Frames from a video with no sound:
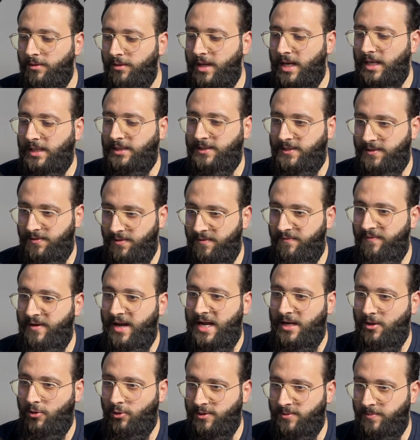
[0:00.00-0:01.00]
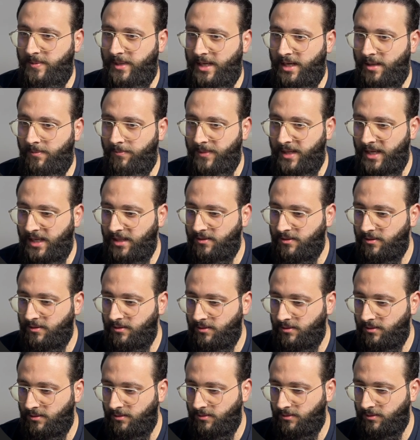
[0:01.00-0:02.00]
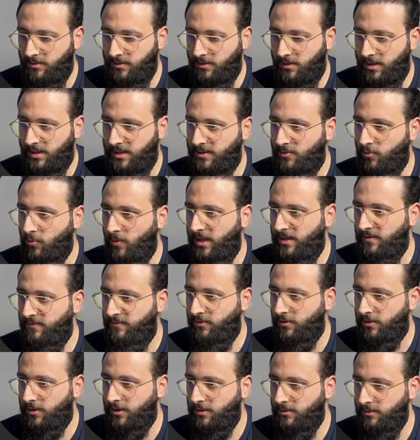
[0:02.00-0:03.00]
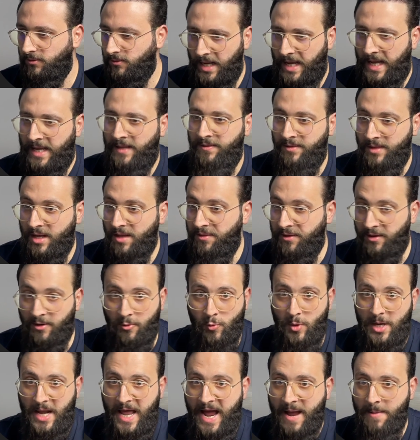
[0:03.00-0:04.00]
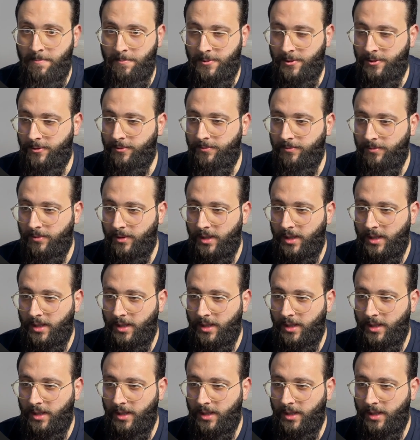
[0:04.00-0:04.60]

that the value is being updated. So let's wait for it and nothing will happen.